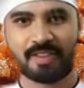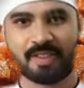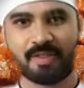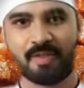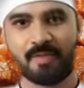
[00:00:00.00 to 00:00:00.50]

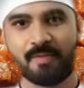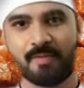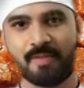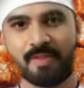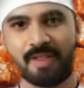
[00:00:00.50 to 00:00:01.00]
sizzle?
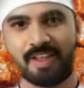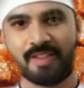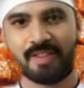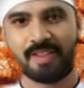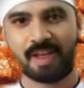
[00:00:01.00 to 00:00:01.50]
That's
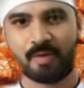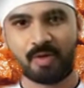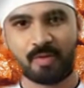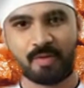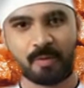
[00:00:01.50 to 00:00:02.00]
the sound
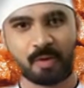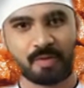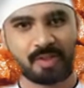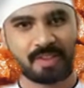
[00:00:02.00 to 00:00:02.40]
of a perfect